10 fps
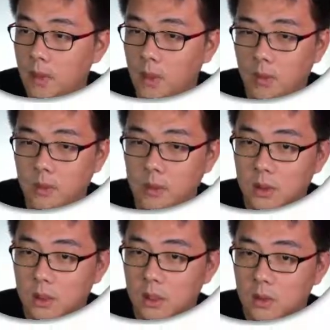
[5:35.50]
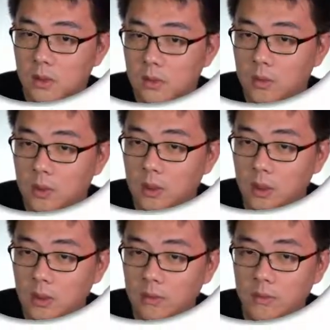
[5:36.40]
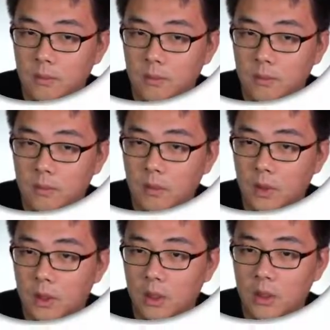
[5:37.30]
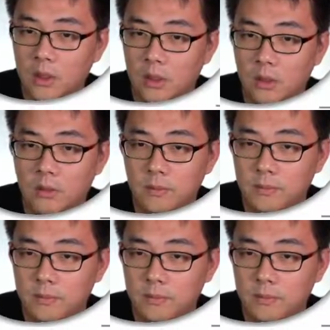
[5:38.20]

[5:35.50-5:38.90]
equals E2T. Okay, there you go.